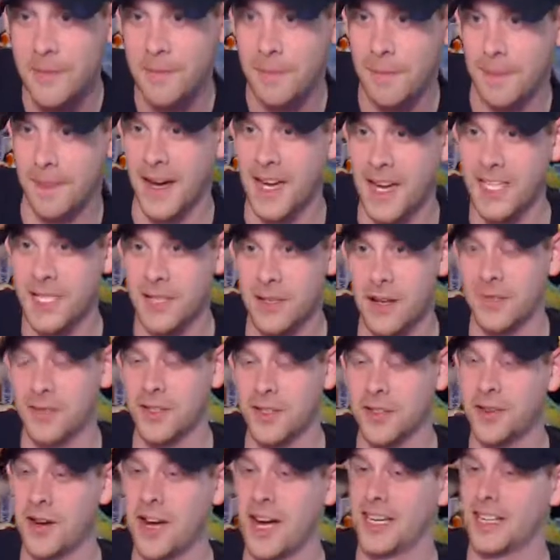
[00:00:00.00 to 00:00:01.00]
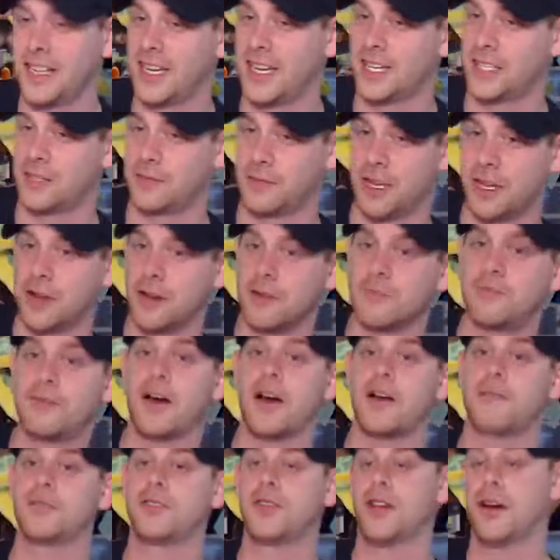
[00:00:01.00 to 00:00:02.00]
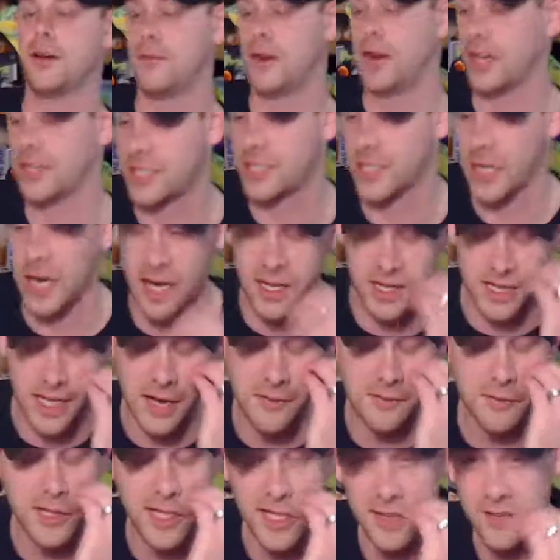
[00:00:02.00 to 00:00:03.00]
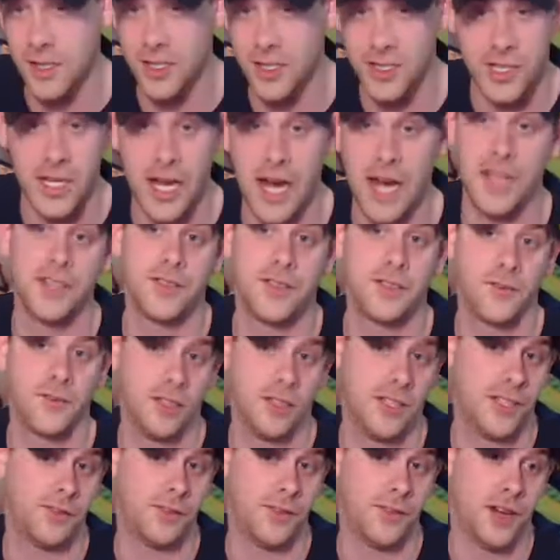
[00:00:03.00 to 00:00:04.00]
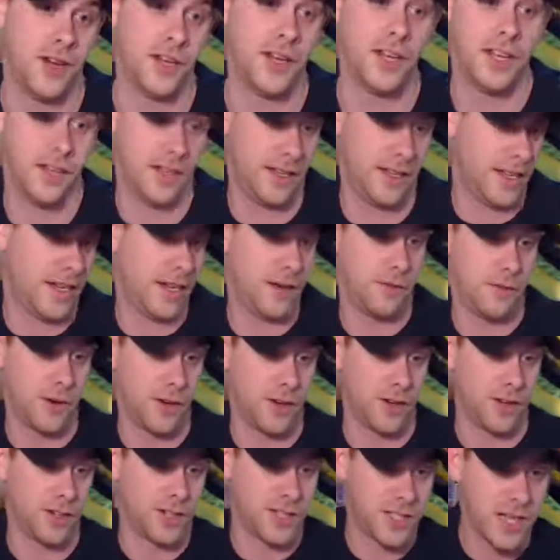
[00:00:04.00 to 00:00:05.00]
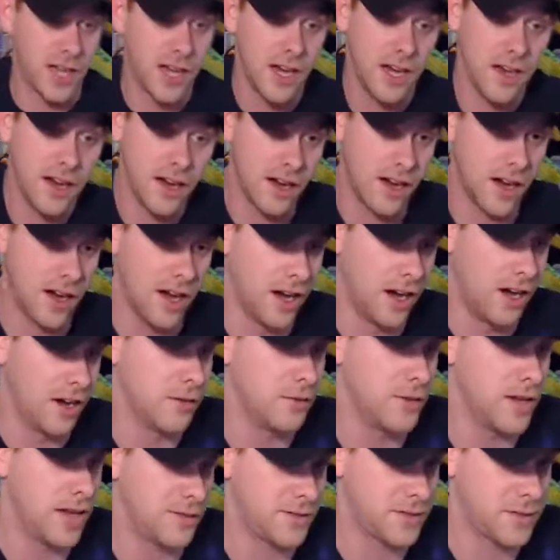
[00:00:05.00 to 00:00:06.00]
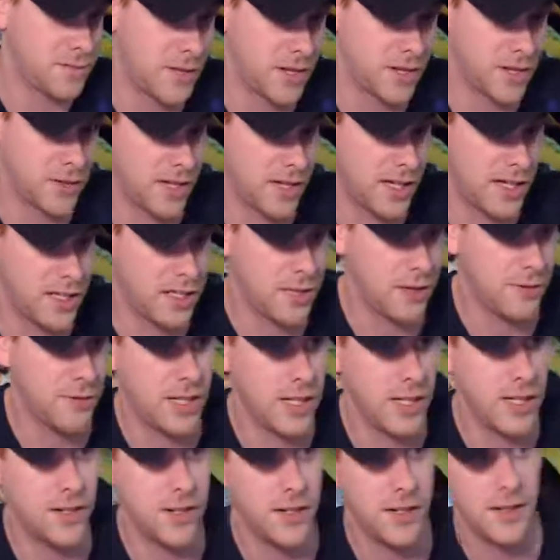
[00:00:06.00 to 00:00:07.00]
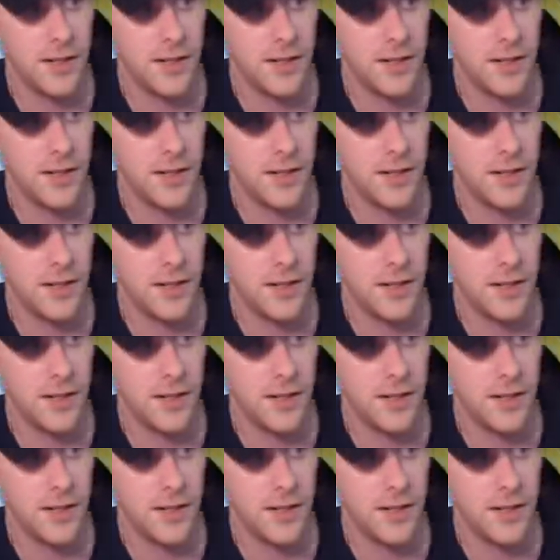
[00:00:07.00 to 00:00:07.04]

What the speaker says: Nice off to try it. Thanks, man. No problem, Club Boss. Definitely give it a shot. It's really fun. It works." We have a special guest over here.